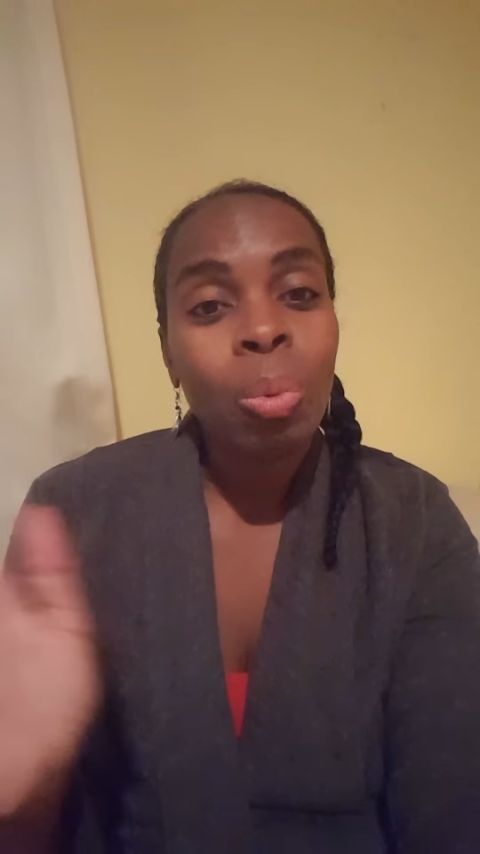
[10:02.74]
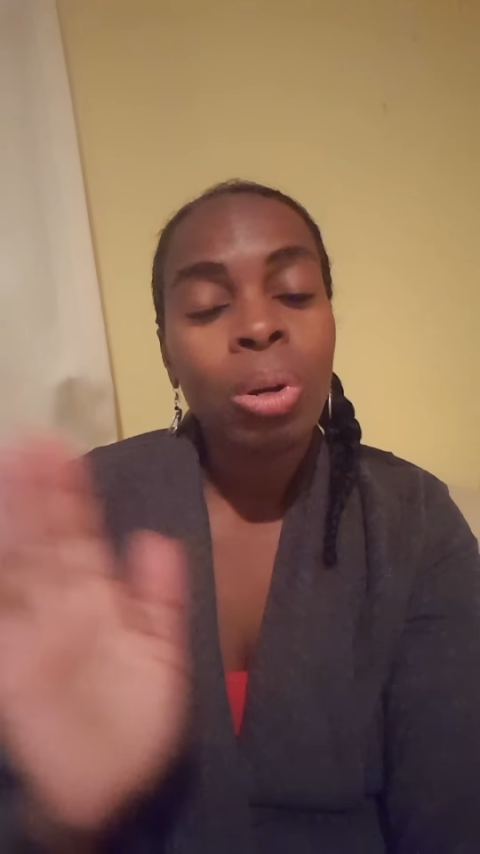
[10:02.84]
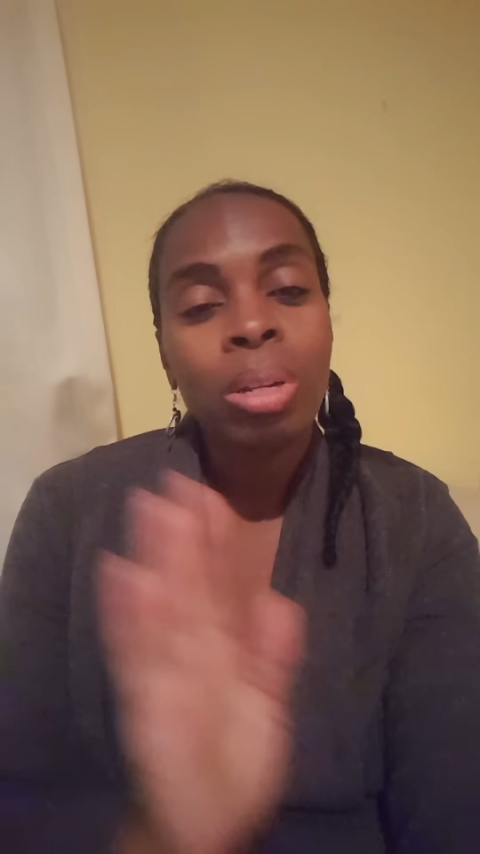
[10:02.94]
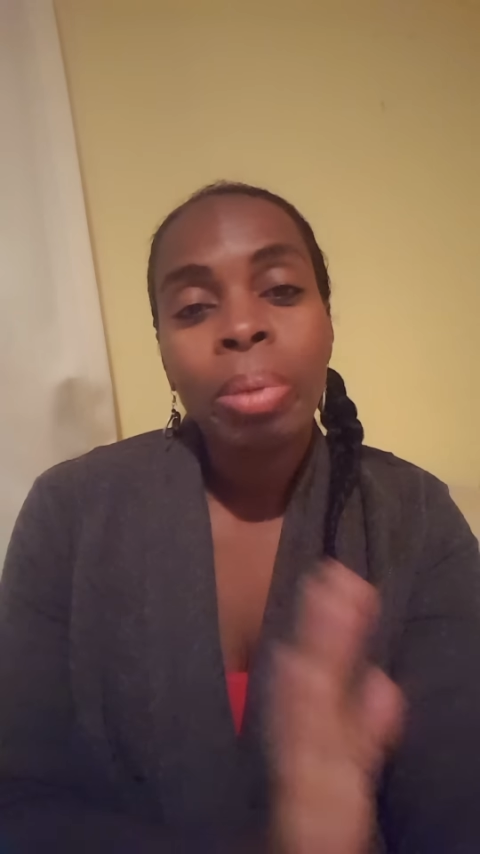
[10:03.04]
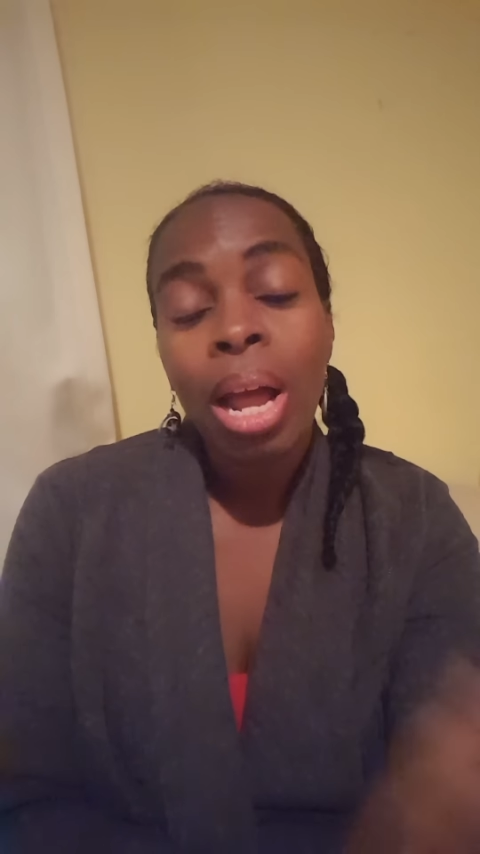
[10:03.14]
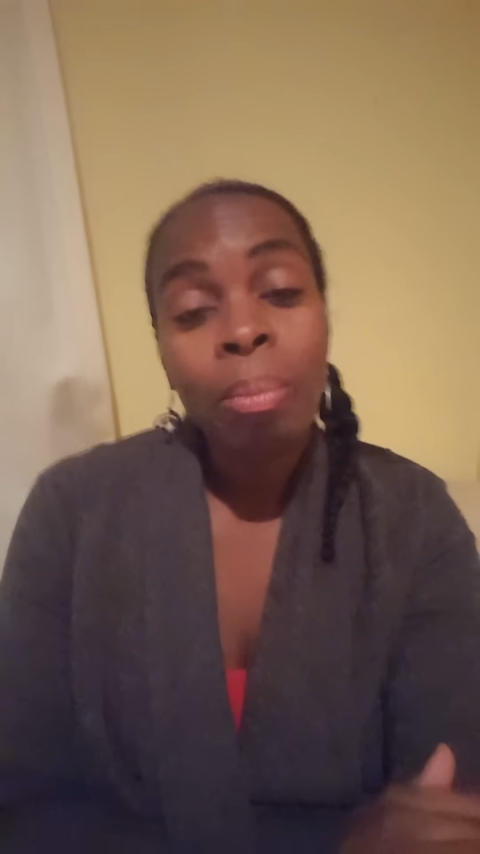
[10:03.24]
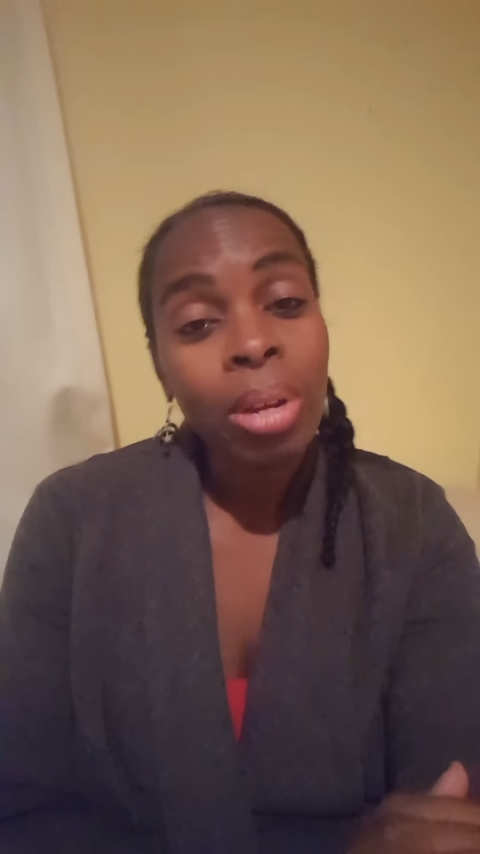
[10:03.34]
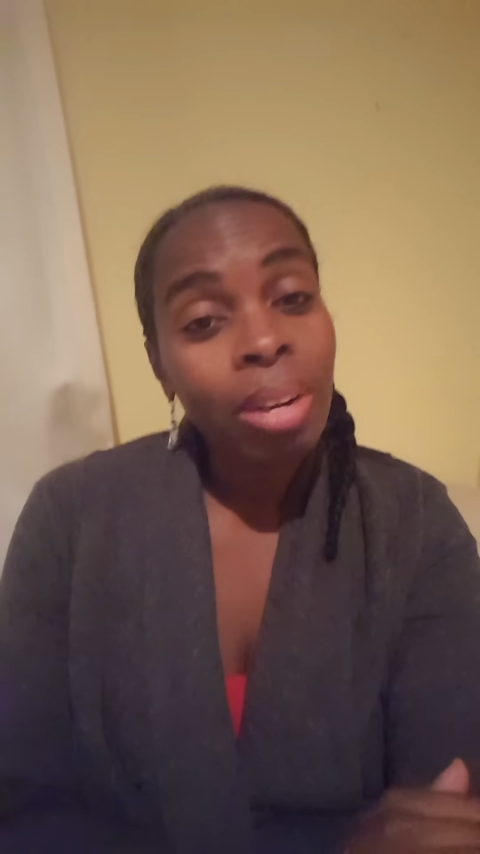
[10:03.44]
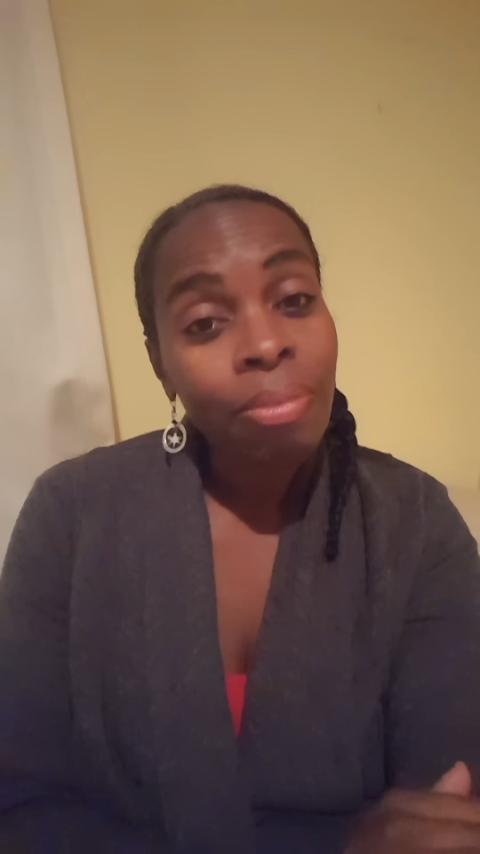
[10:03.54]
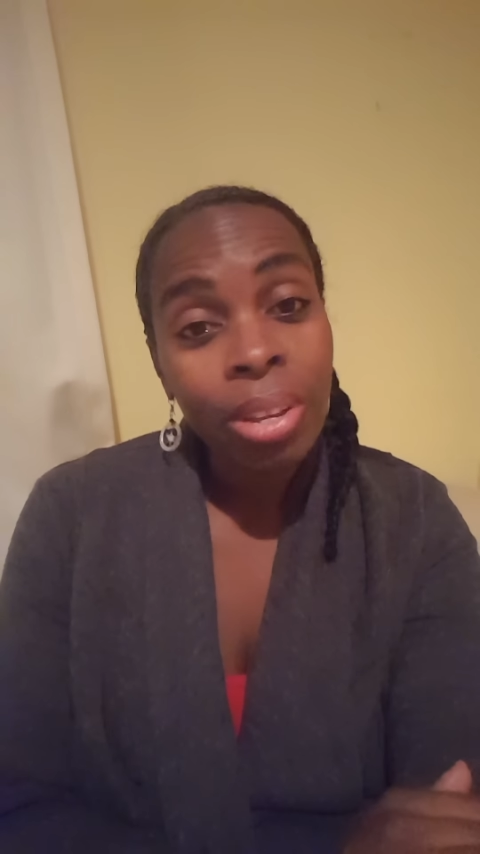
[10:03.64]
world, but I'm
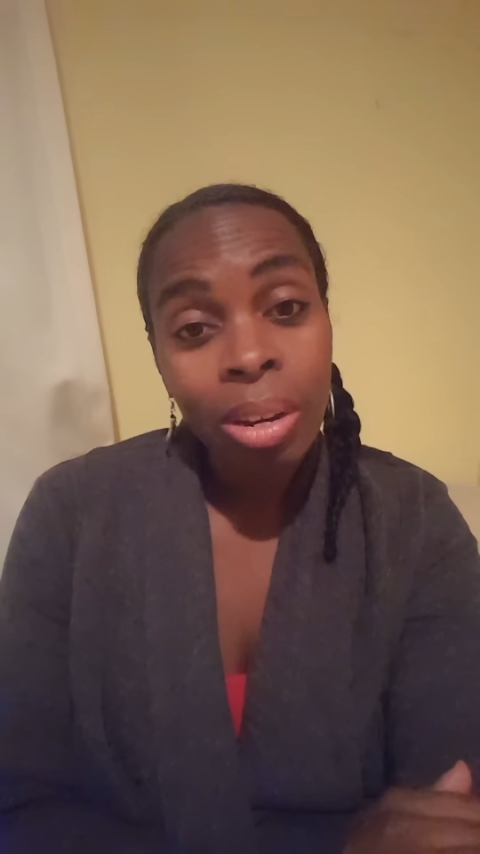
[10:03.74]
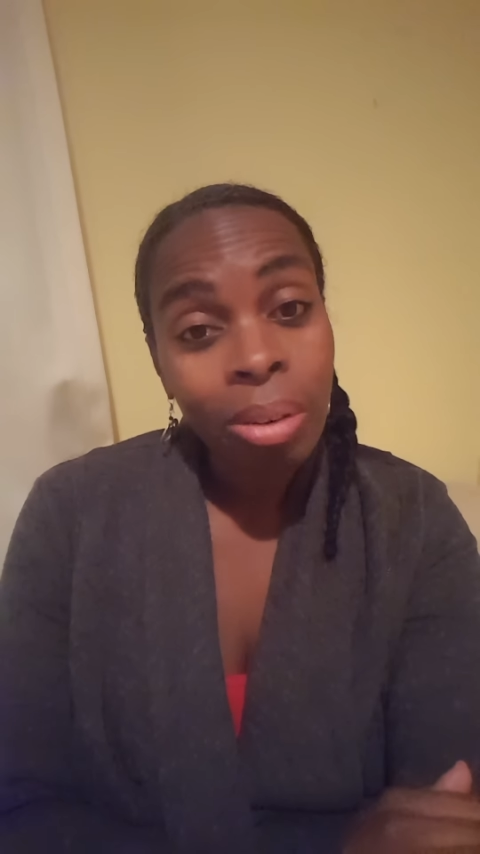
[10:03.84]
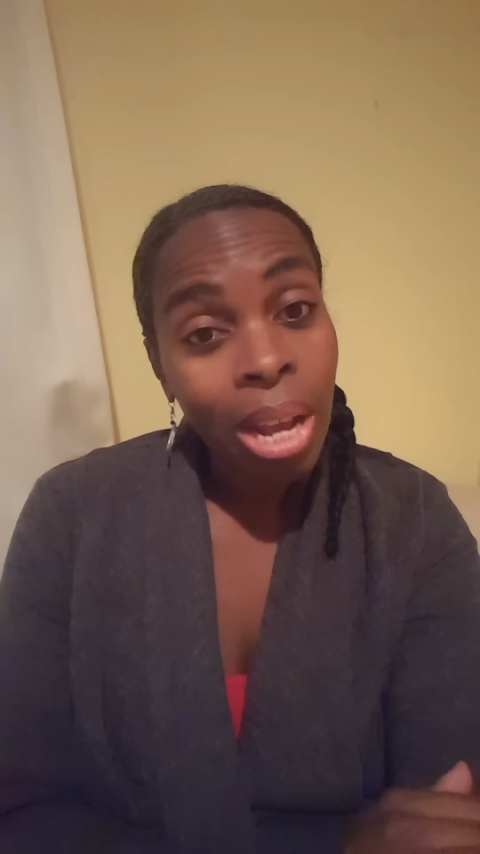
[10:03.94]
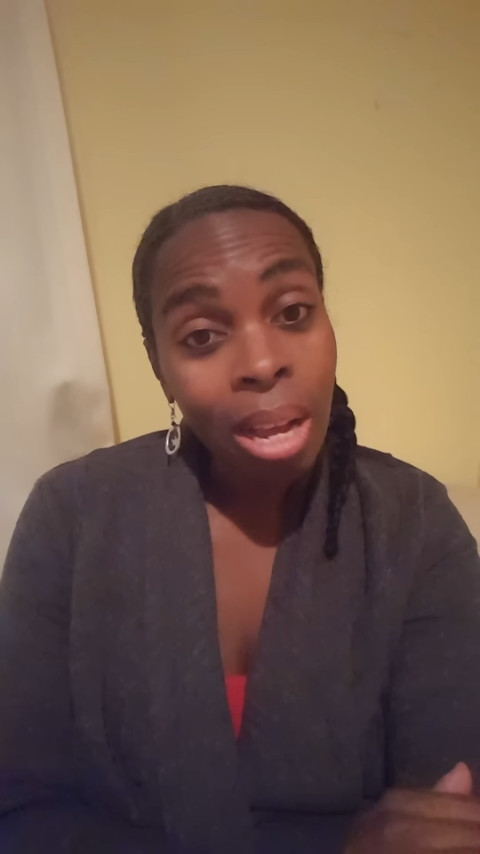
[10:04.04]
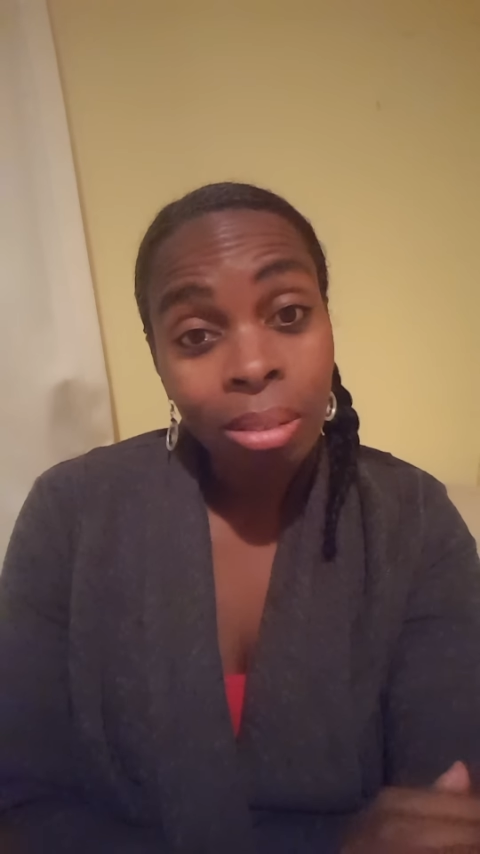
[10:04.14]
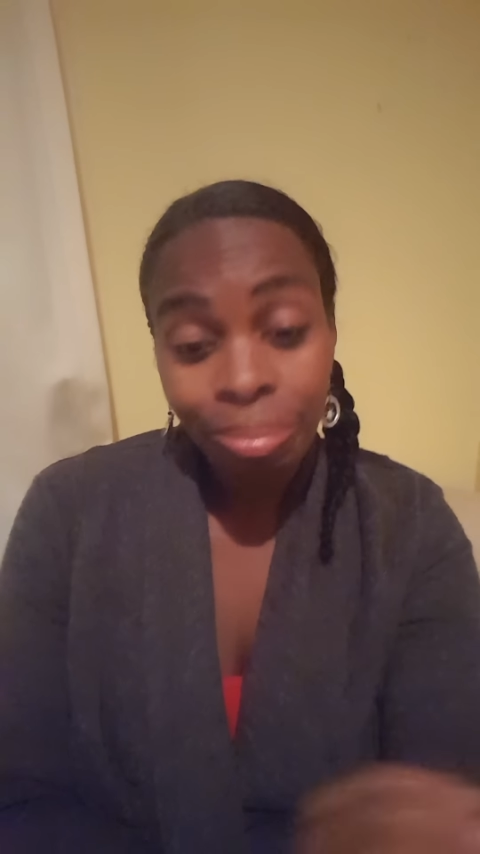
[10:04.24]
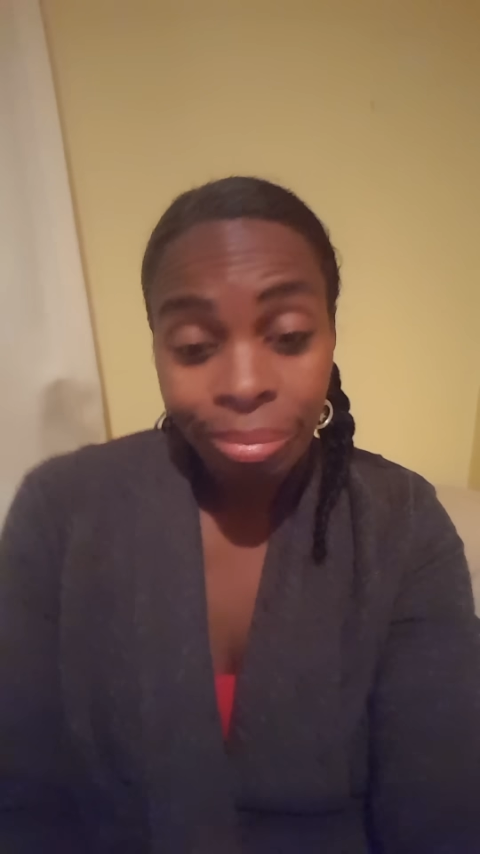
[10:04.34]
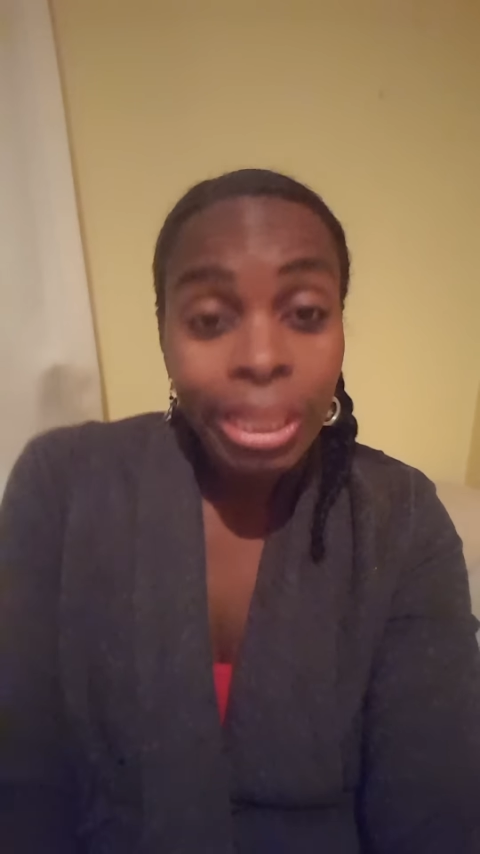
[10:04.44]
going to figure it out,